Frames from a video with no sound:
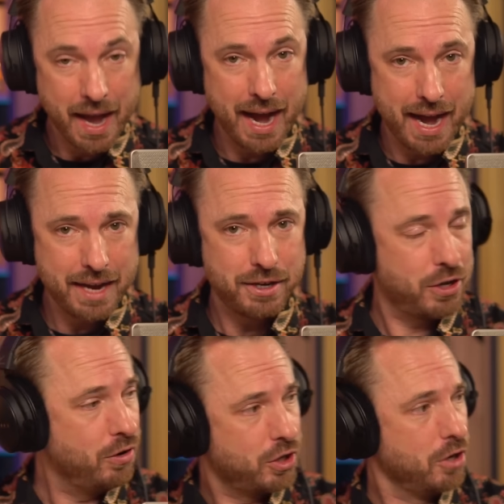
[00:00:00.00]
And
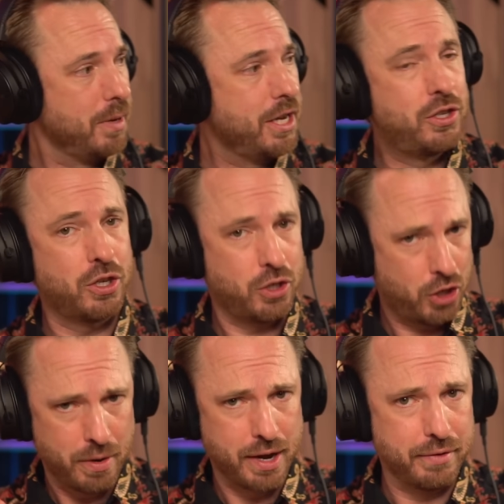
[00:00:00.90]
YouTube is
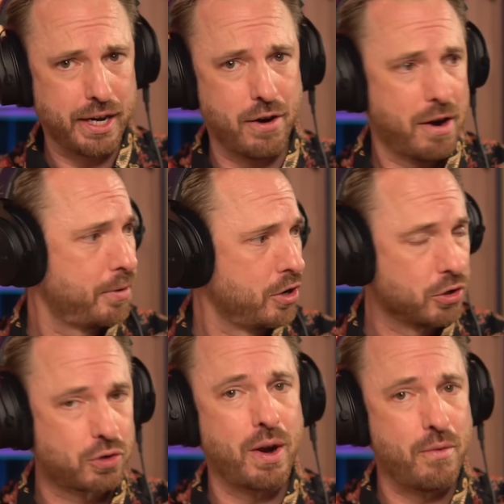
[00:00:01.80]
showing a video up on your
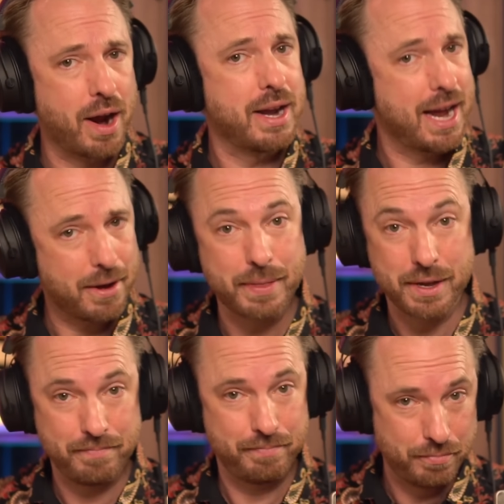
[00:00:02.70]
screen right now
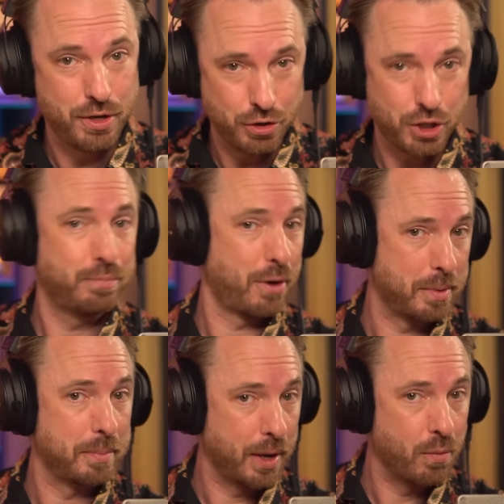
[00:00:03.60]
that you should
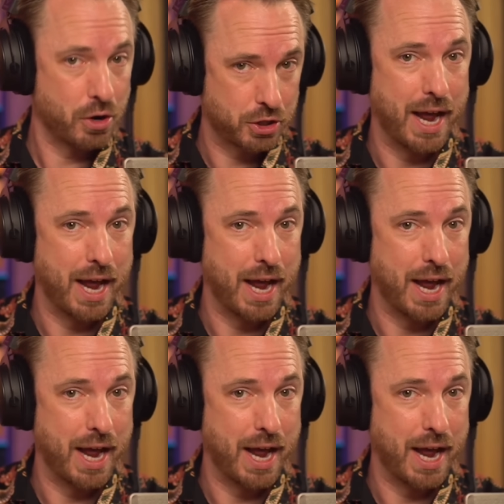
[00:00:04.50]
probably watch